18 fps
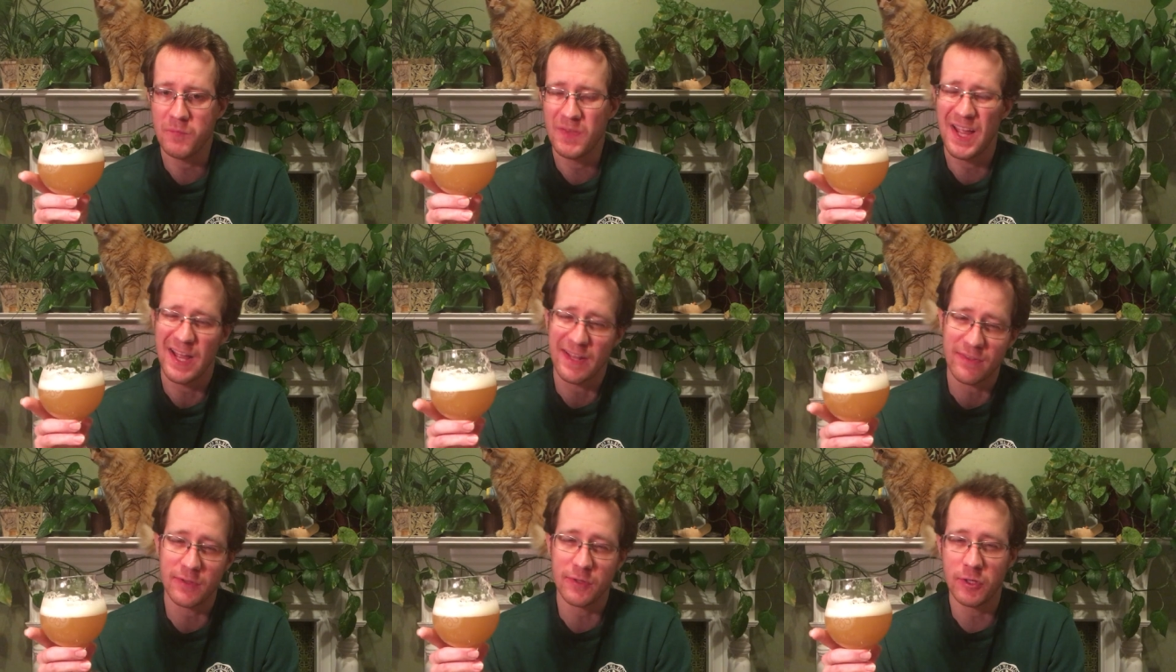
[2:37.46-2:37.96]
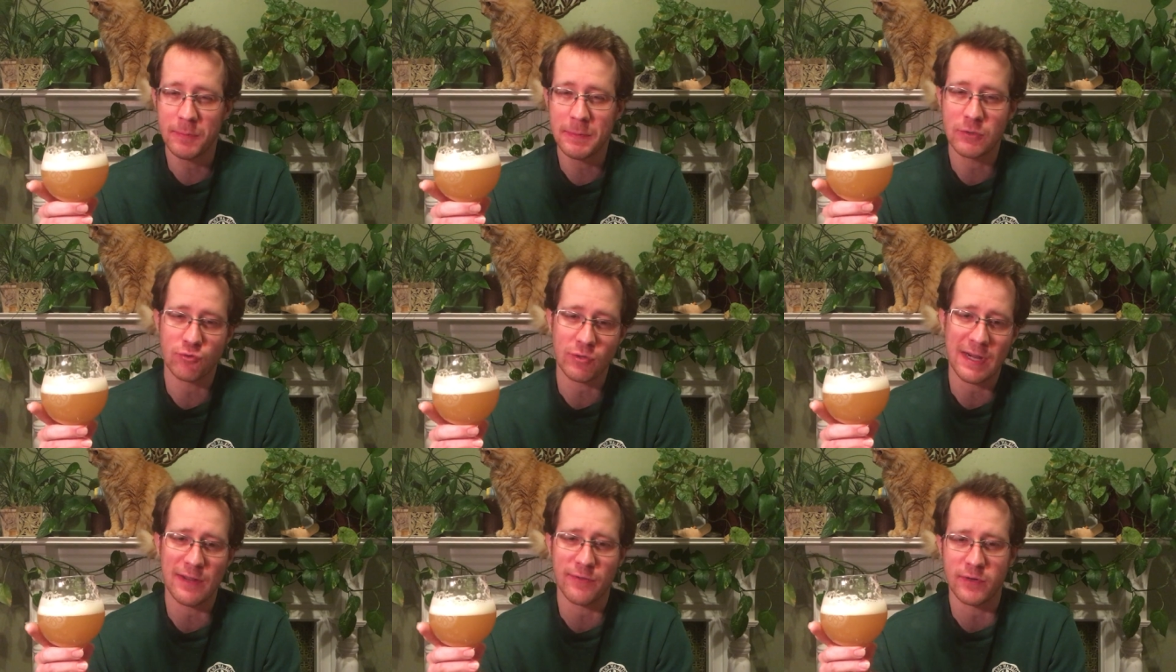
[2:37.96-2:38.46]
Yeah, it's a little
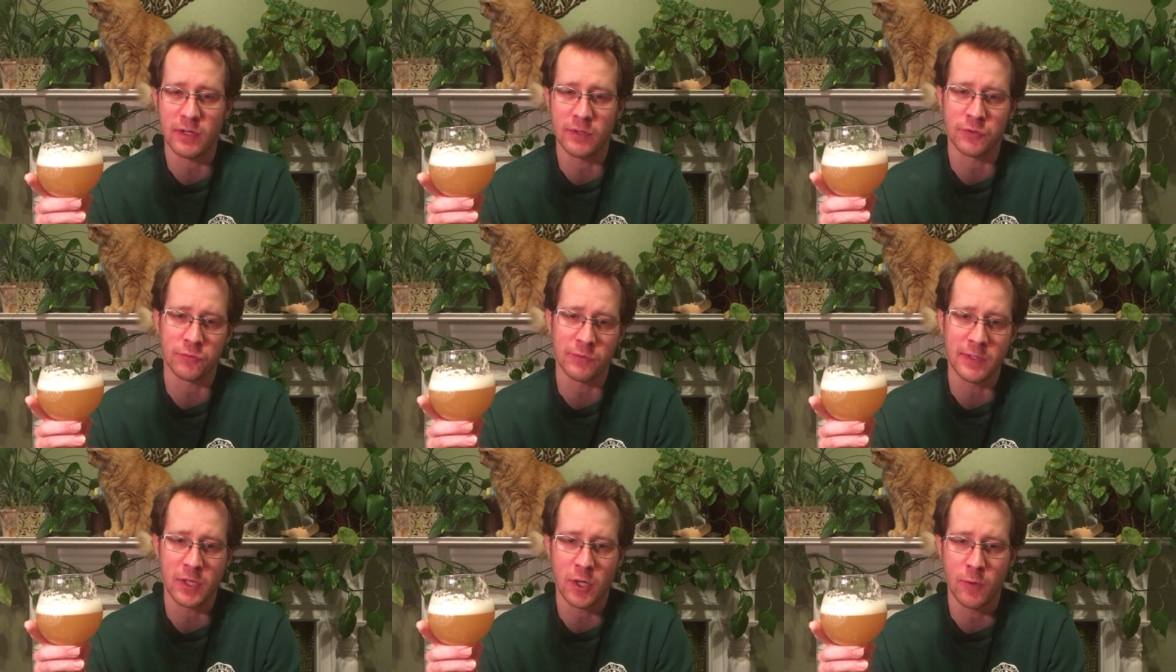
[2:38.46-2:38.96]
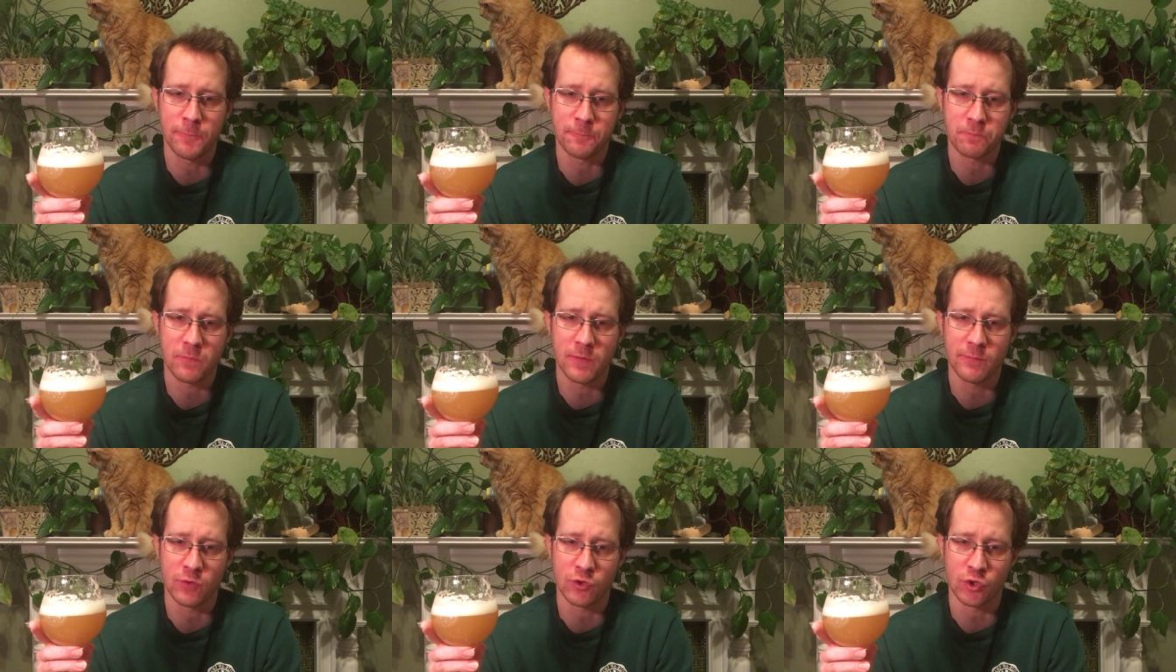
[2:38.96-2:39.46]
bit drier than Alter Ego,
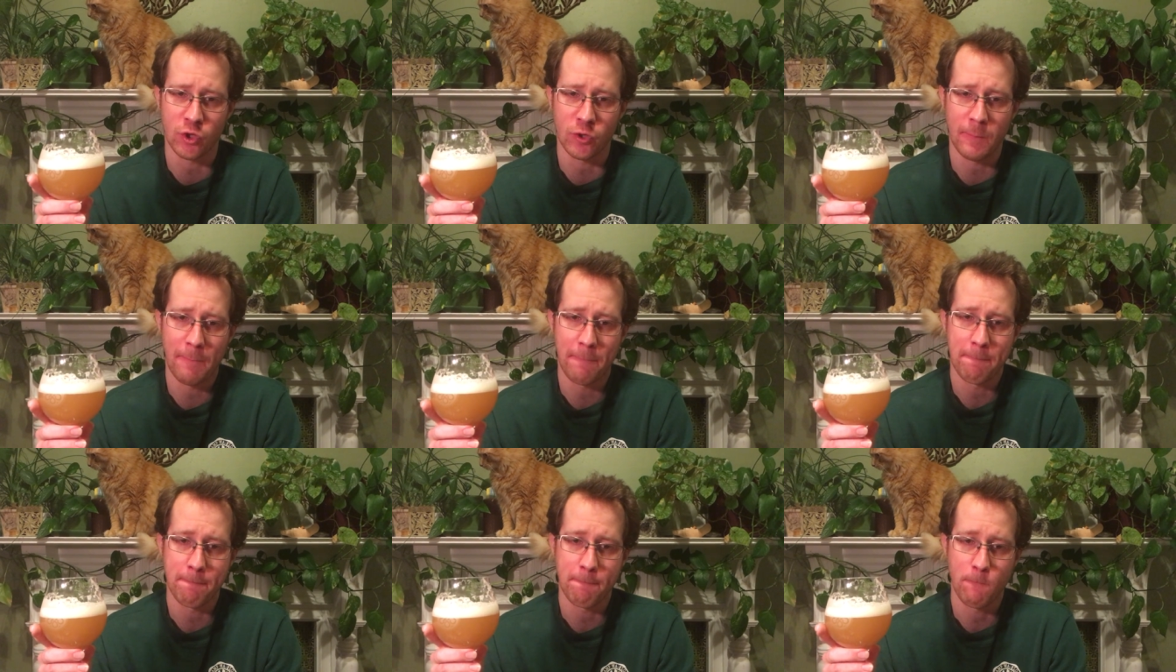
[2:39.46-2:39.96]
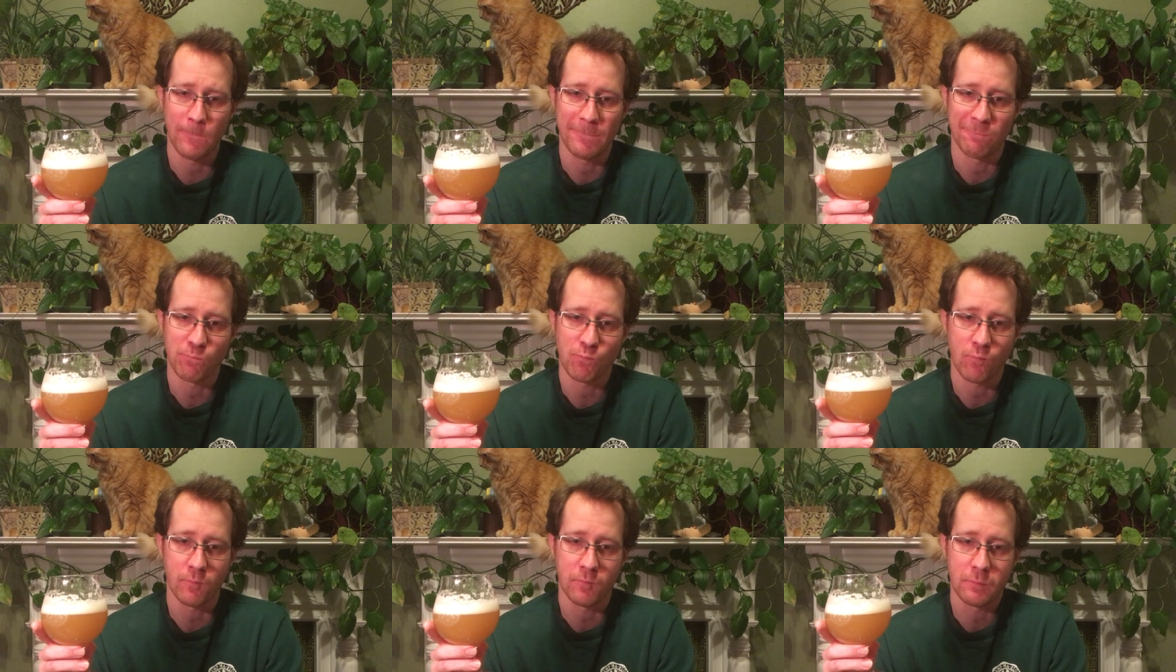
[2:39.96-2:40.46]
for sure.
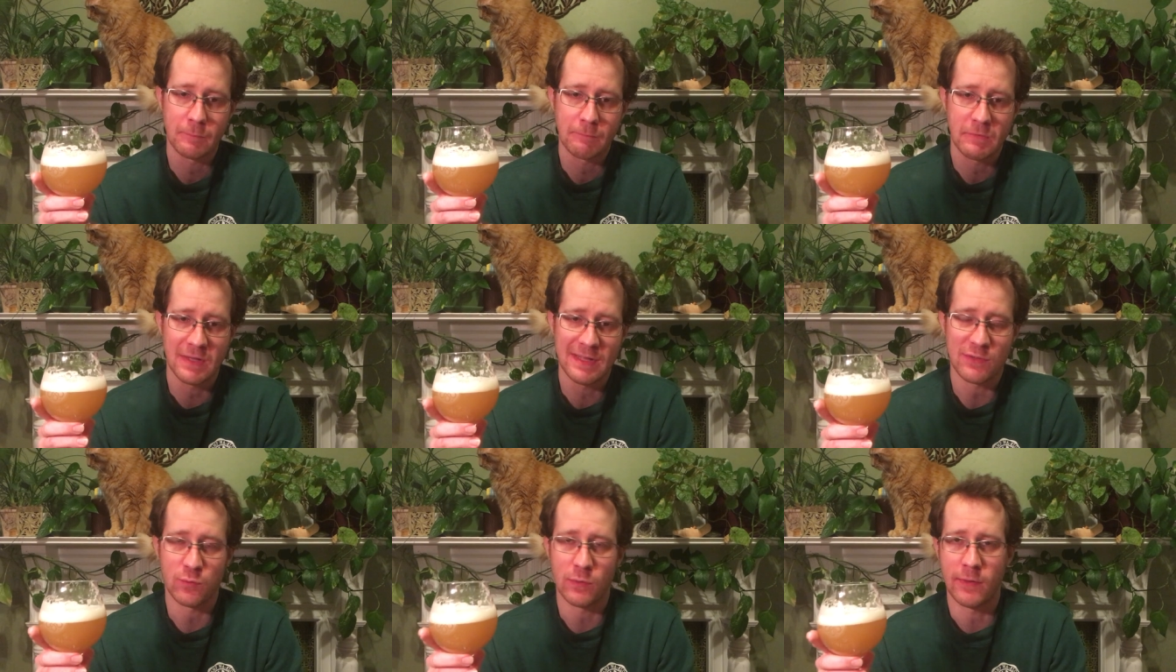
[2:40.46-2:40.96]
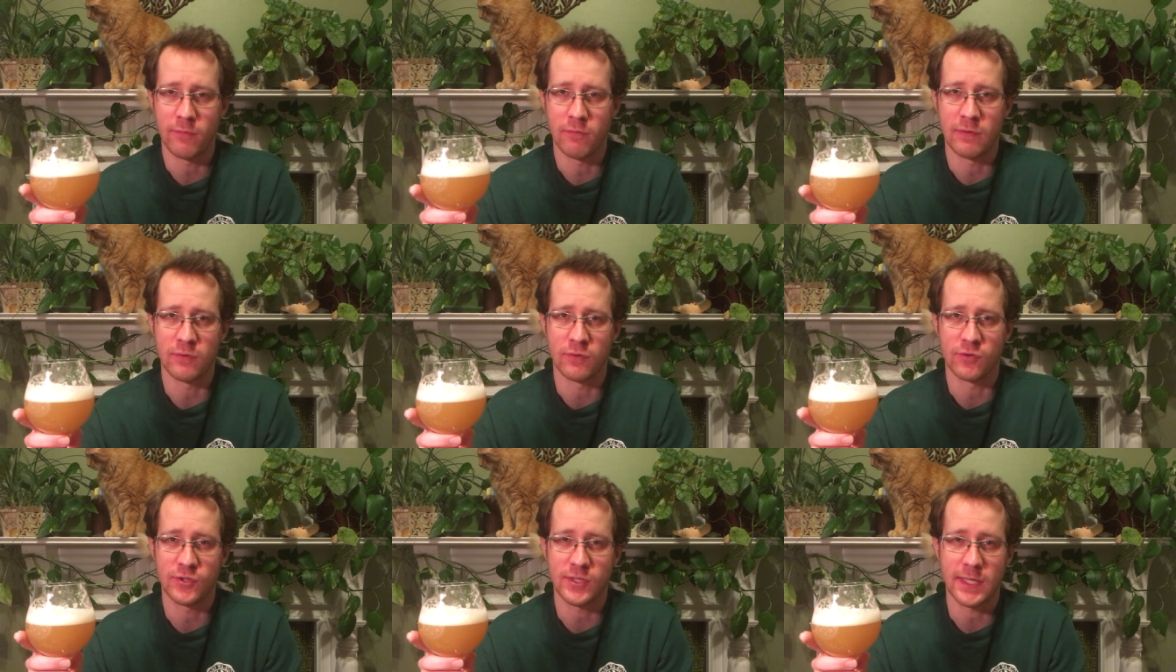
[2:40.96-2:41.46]
That's one of their
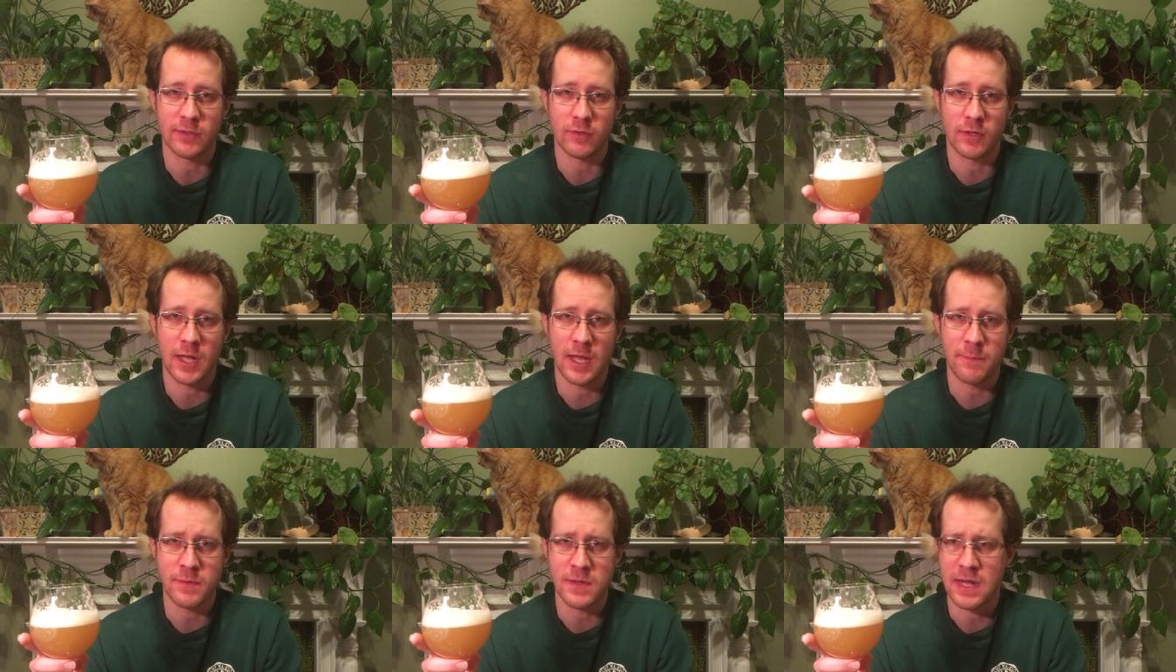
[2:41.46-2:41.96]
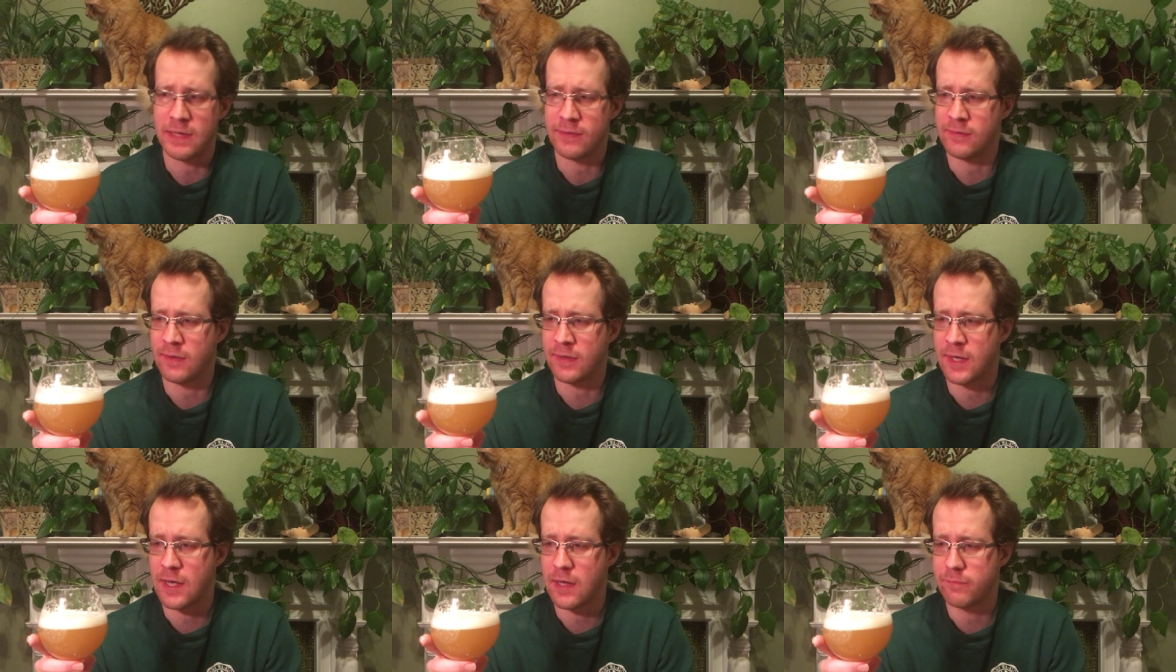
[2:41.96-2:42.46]
other standard
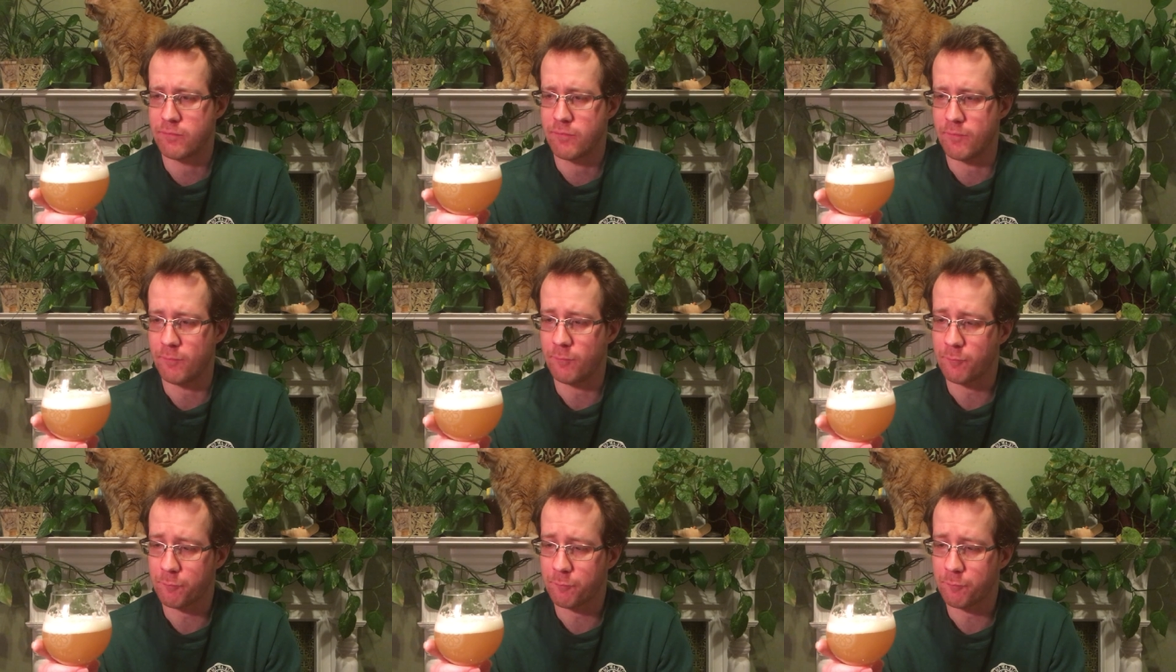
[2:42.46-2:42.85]
IPAs I got.